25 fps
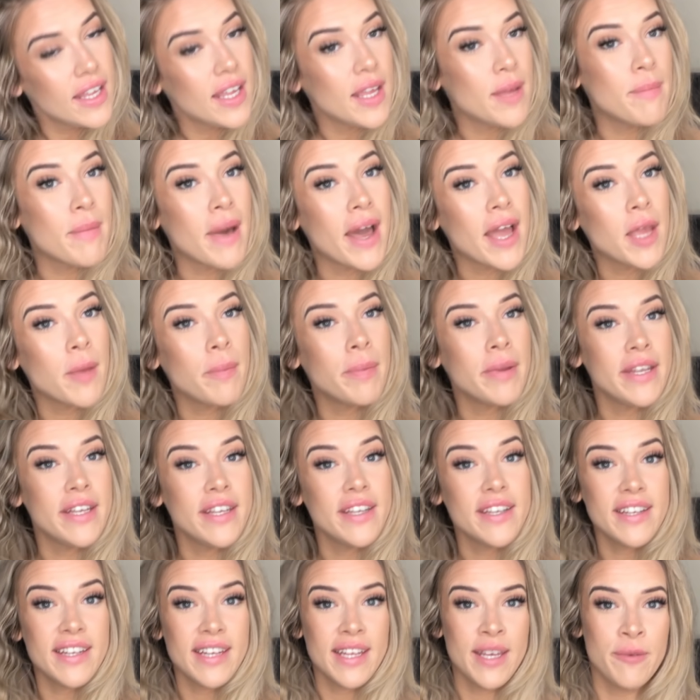in my
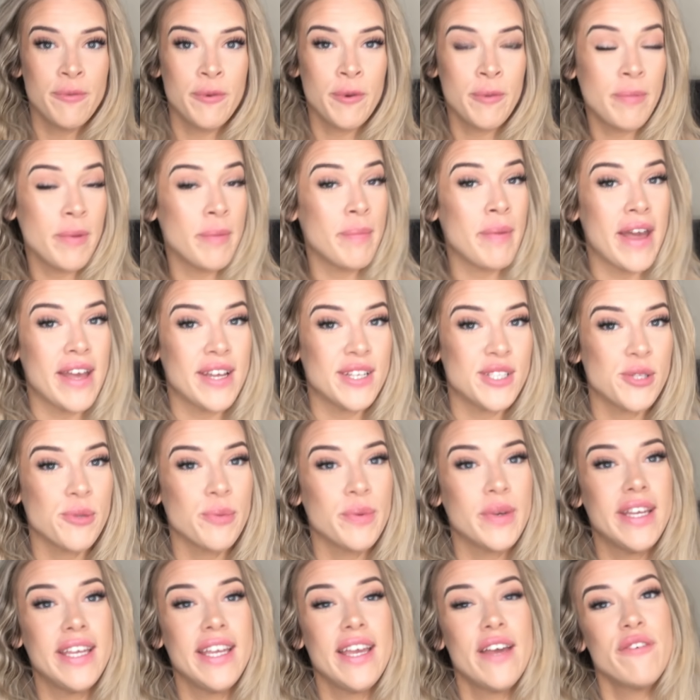opinion it would be better
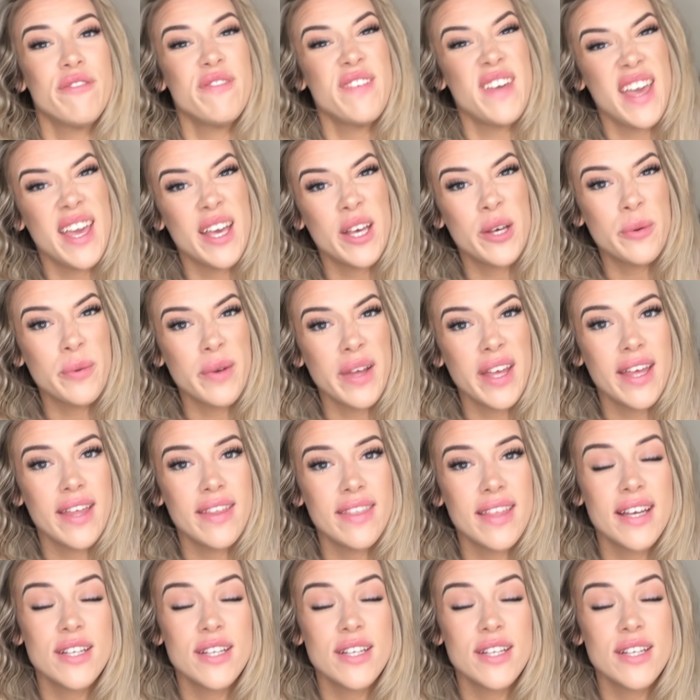to eat a takeaway